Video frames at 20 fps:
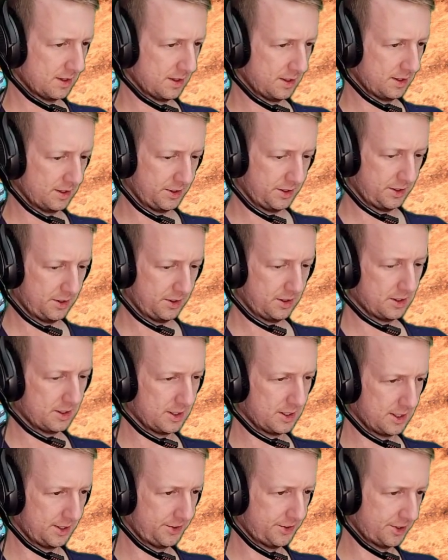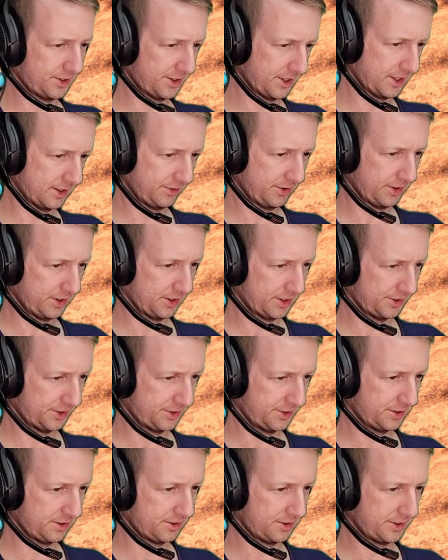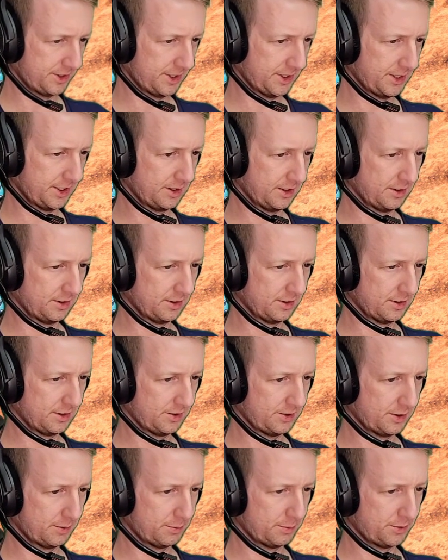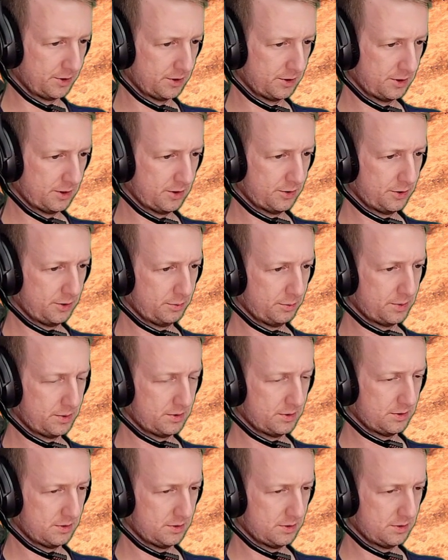Now you guys, I like having an artillery in a separate group. I